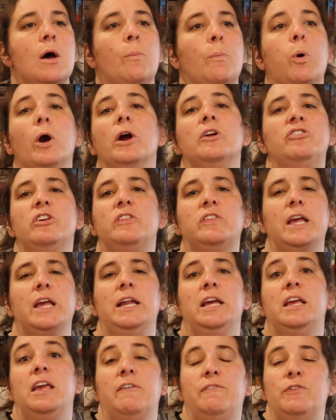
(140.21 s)
We're just
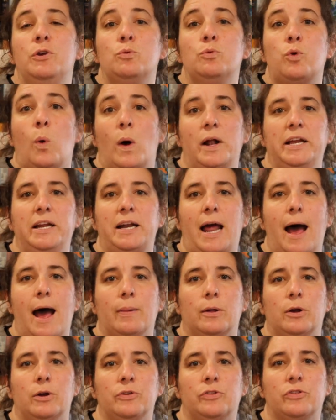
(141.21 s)
going to give you
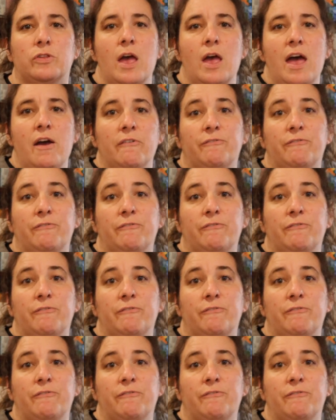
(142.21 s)
$20